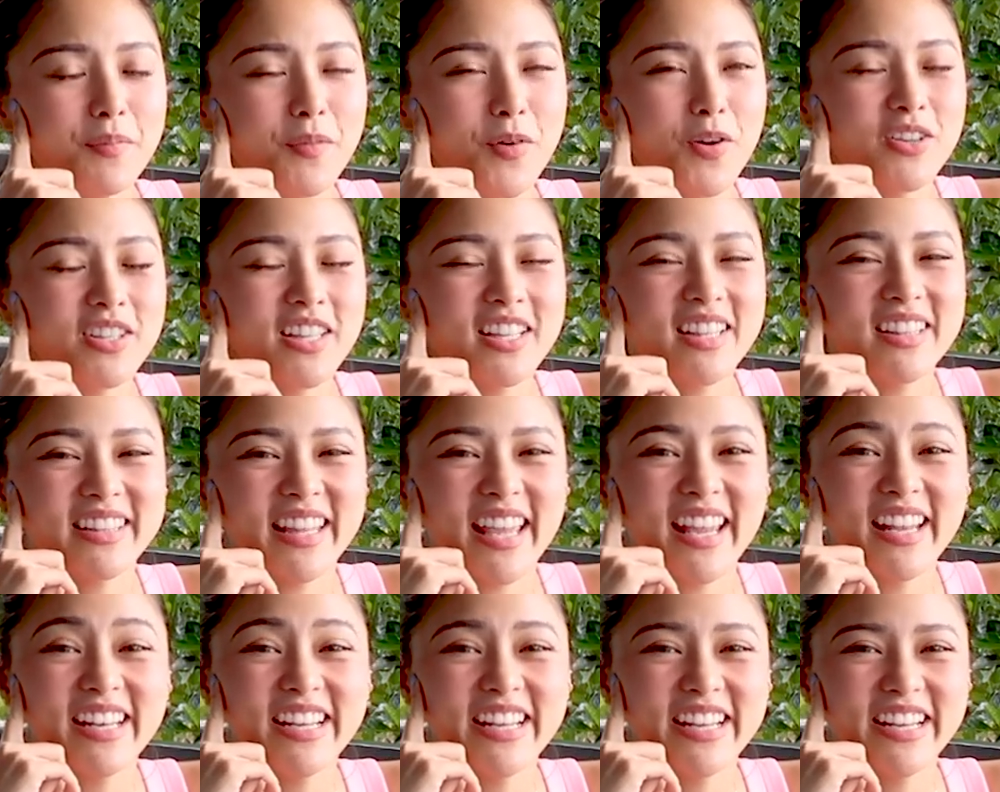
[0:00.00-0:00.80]
more than
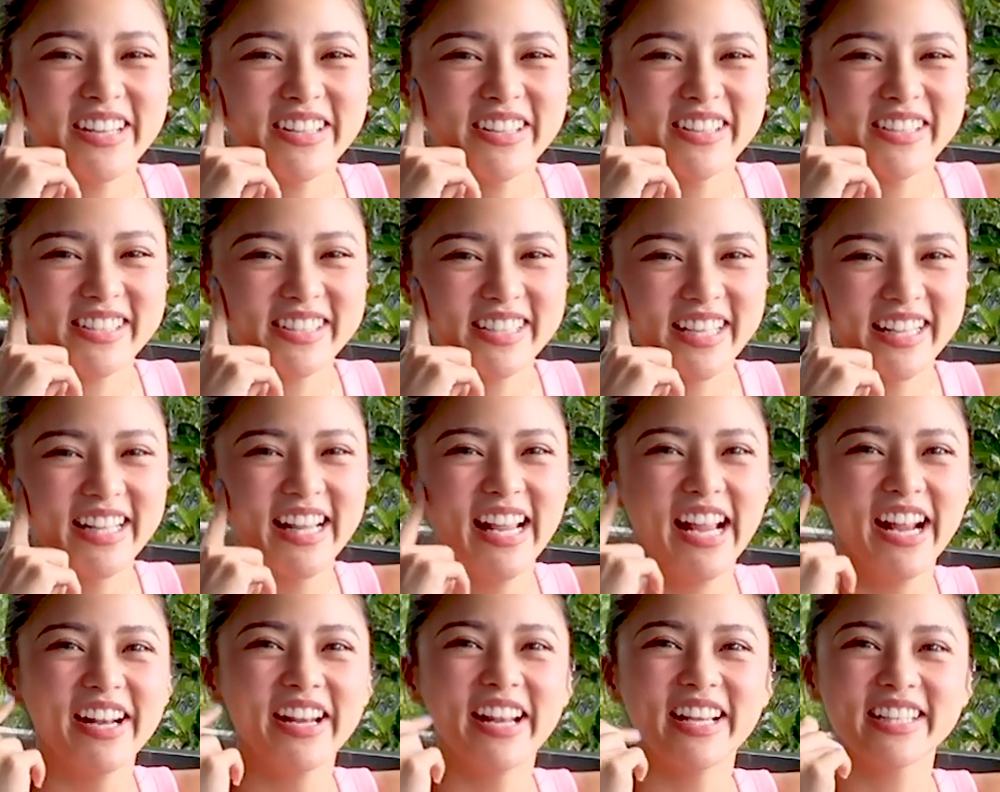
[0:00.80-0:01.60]
ten years,
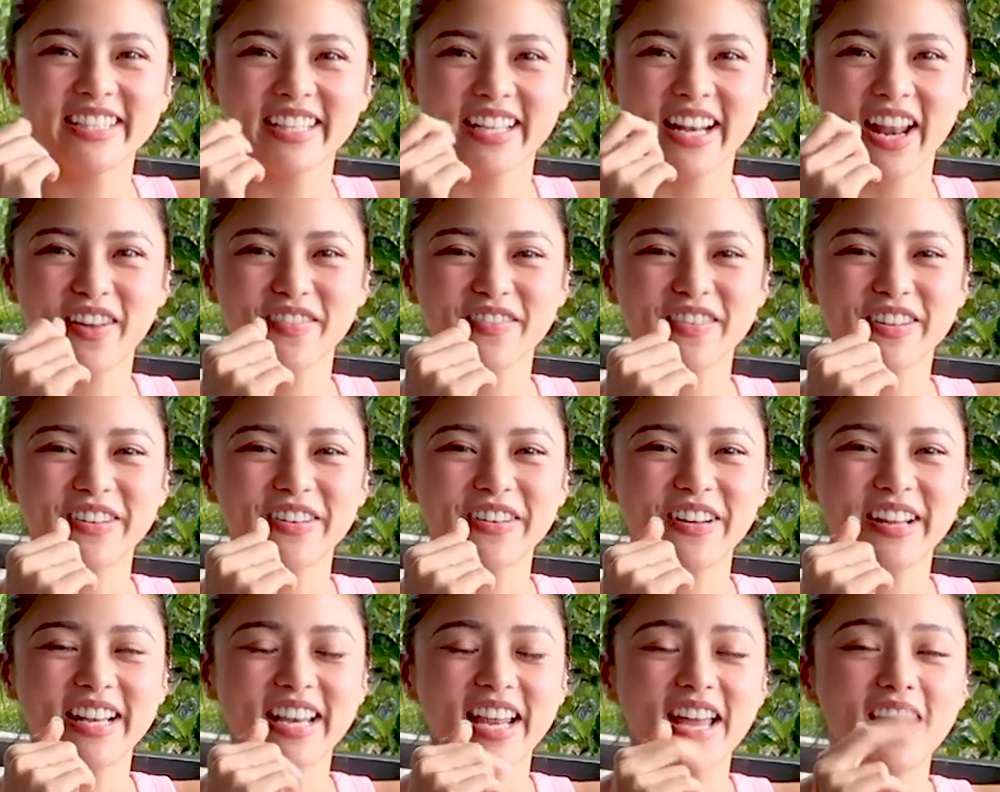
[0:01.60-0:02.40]
hindi na sinabi
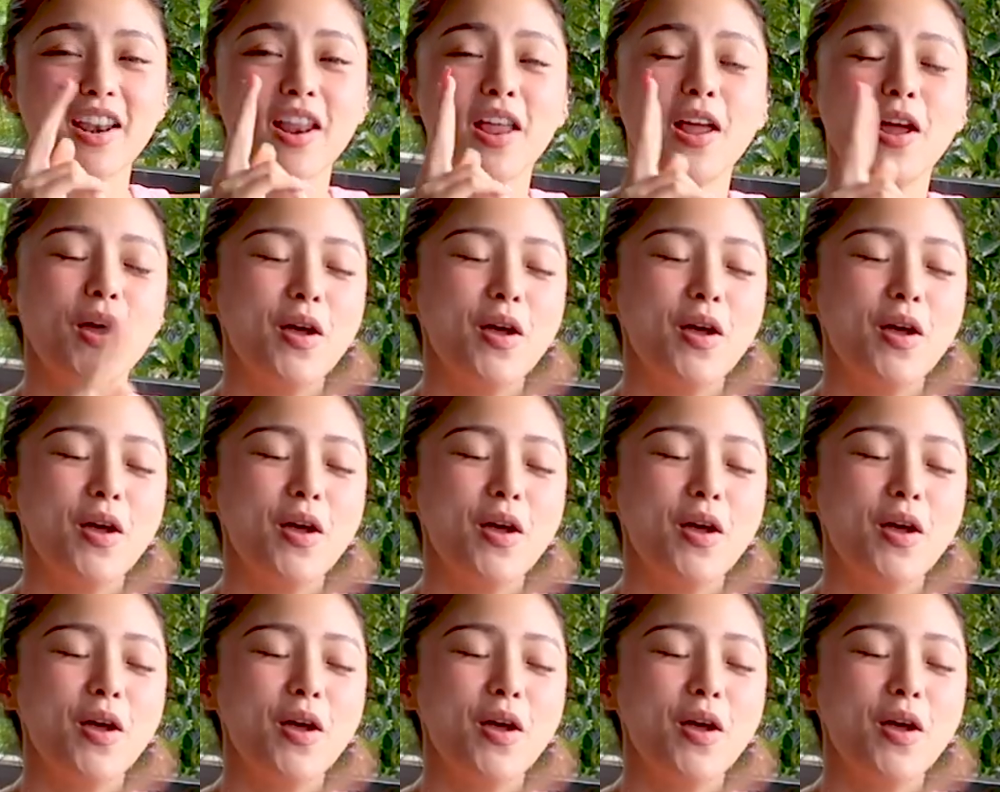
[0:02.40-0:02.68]
kong ilan.